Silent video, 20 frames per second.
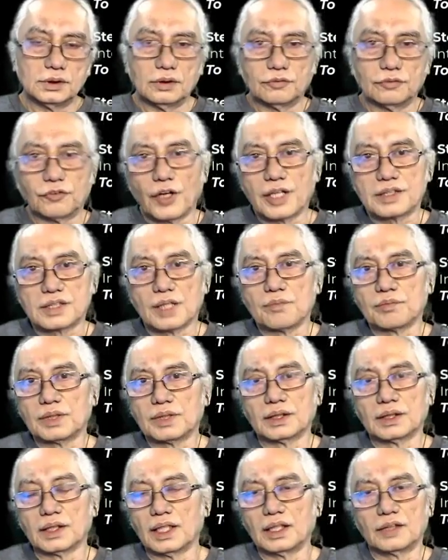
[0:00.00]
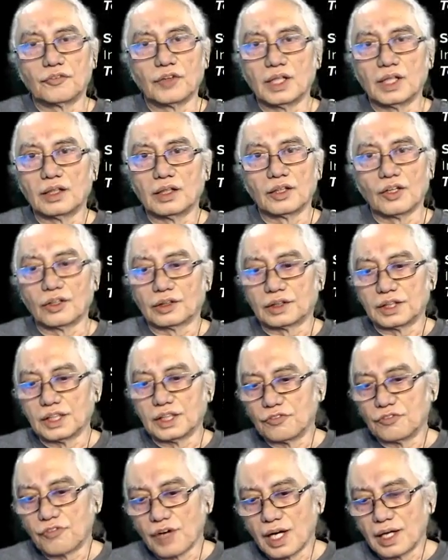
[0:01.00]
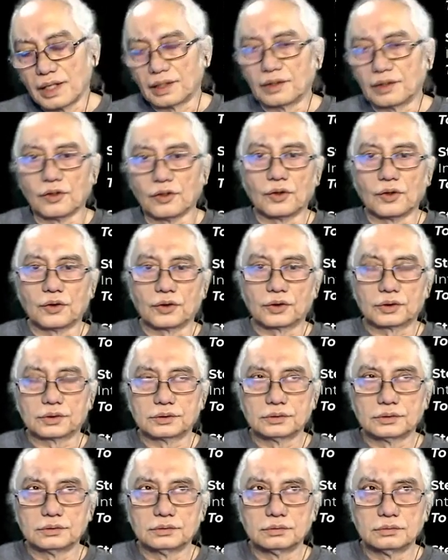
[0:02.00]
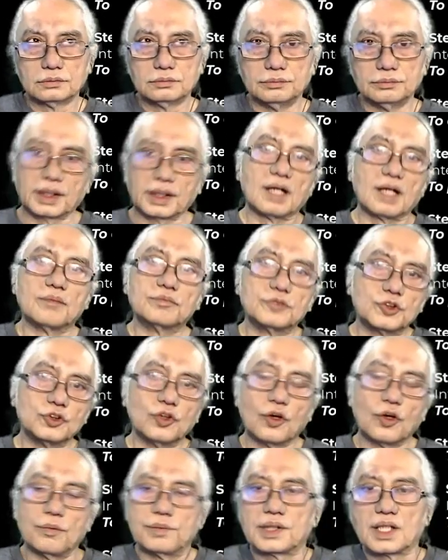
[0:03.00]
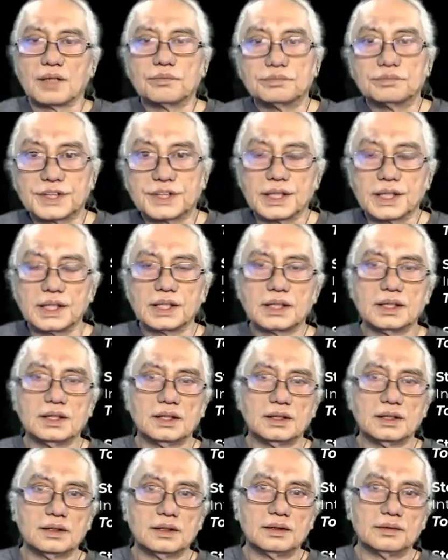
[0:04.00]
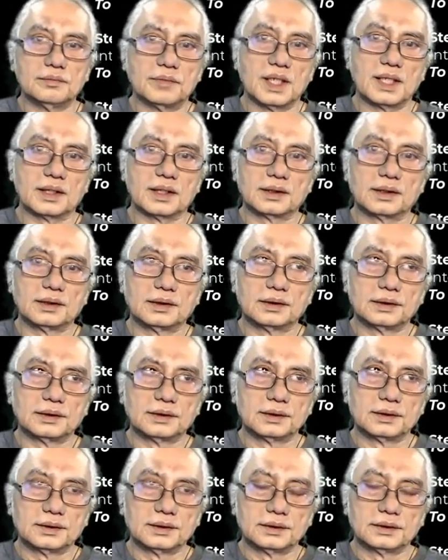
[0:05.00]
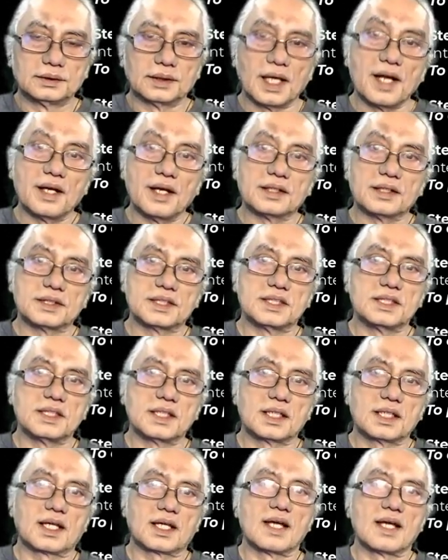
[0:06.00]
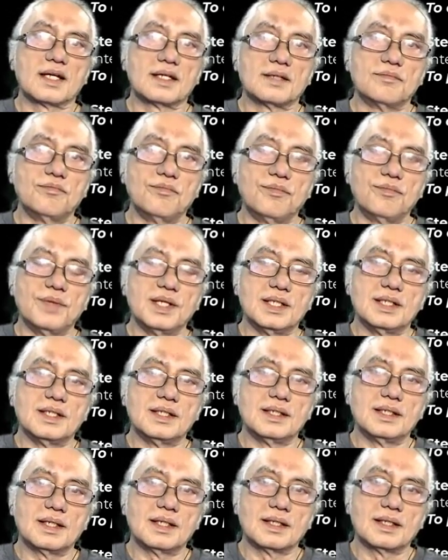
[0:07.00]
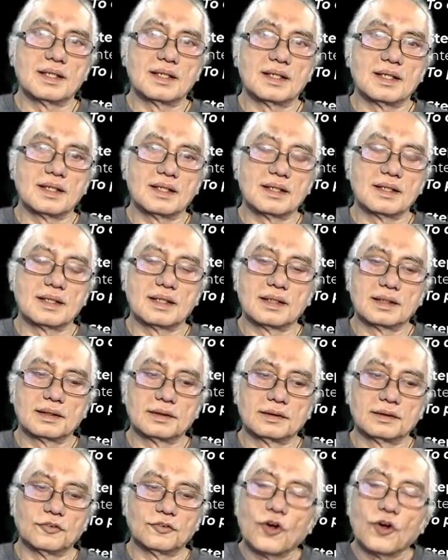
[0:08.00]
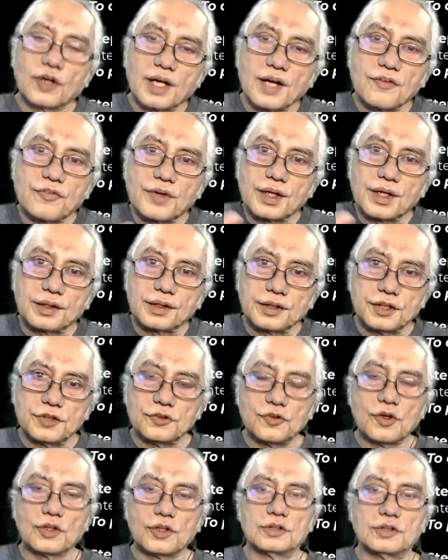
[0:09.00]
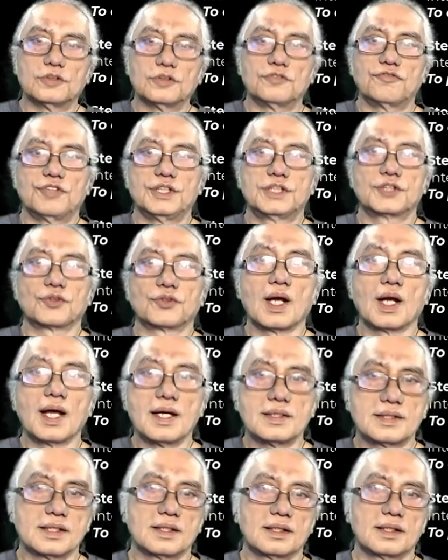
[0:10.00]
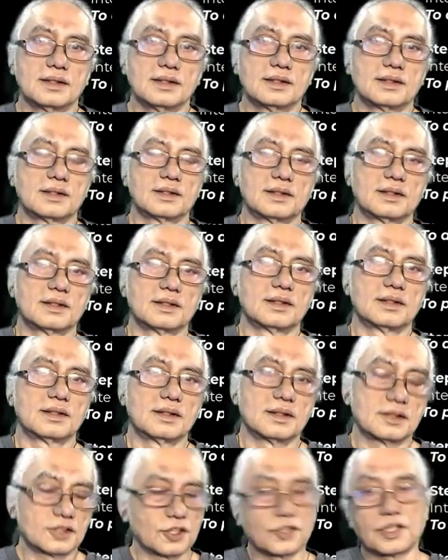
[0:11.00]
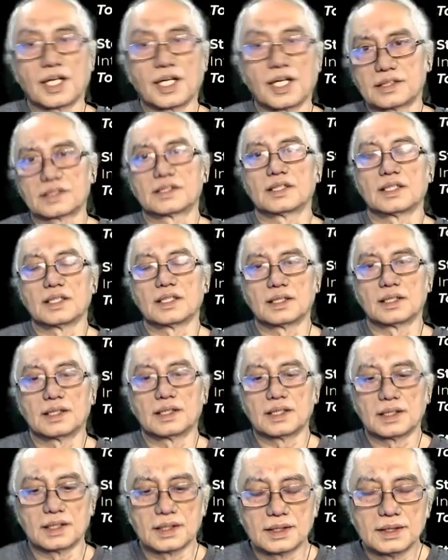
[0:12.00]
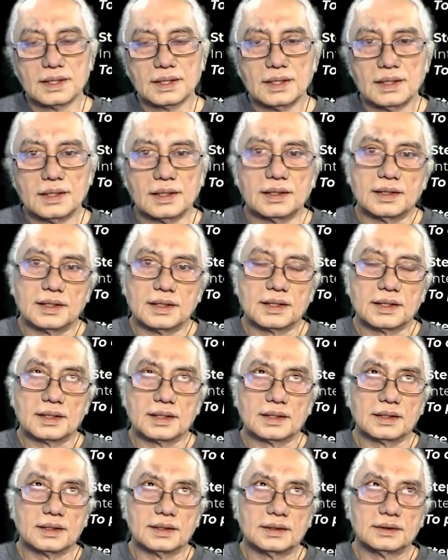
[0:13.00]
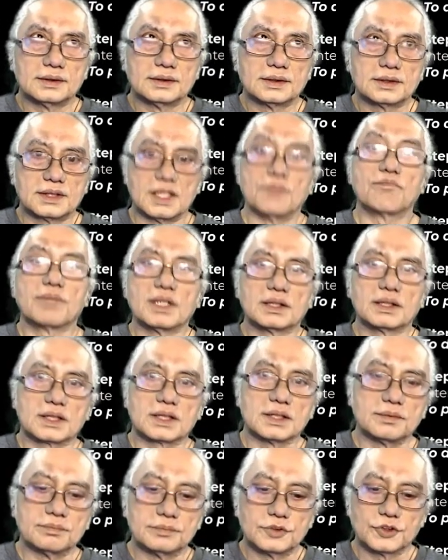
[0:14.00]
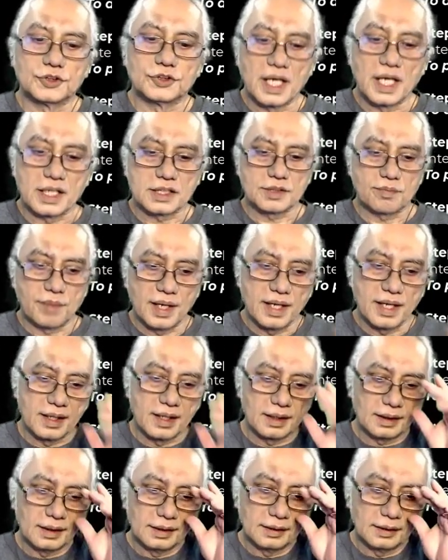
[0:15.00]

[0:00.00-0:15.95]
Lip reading: for example, it will not divide or become 2 or become 3, but energy can be whatever you want to visualize it. So that's the simple term to explain it.